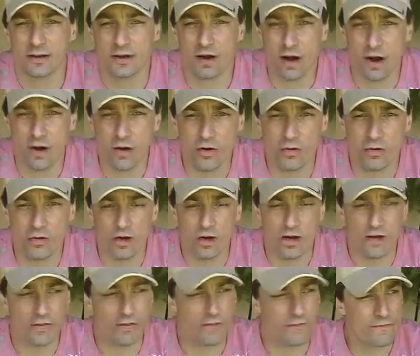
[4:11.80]
go,
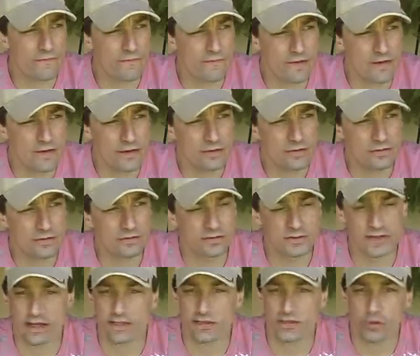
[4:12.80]
the
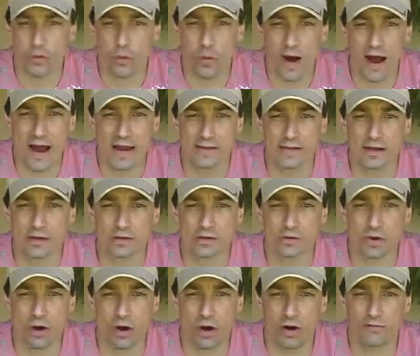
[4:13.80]
field is white
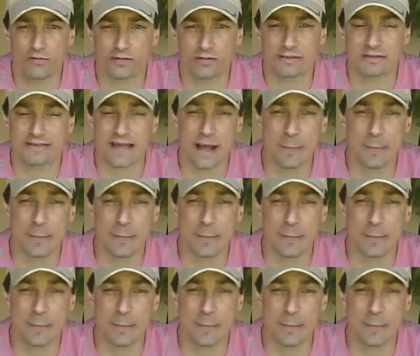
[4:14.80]
unto harvest.